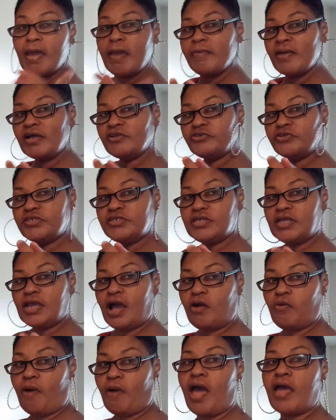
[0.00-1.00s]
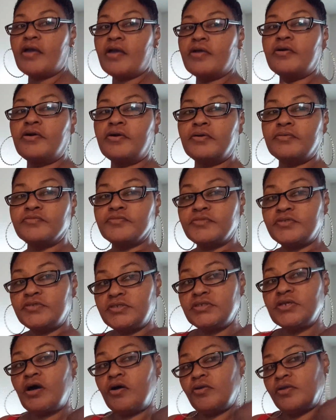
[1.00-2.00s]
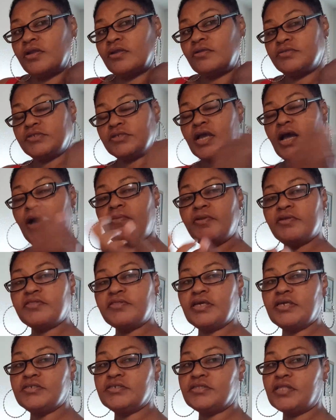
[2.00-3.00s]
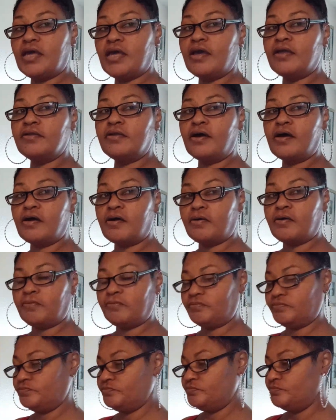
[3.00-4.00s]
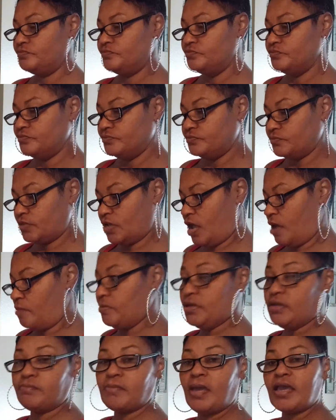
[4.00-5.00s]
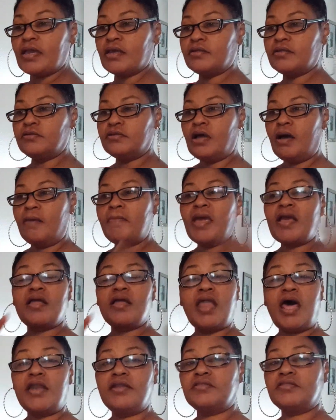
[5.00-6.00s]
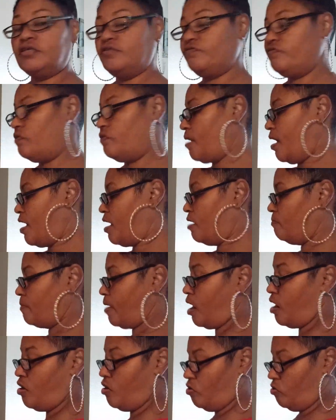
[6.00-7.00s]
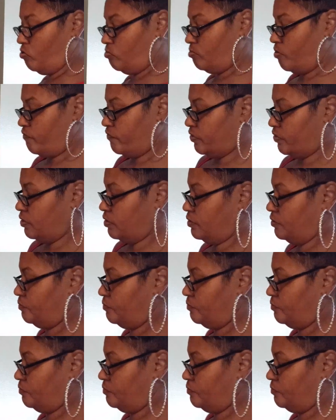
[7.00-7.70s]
I do a DIY on on a couple of things that um, I be making. I make a lot of things for my my home over here,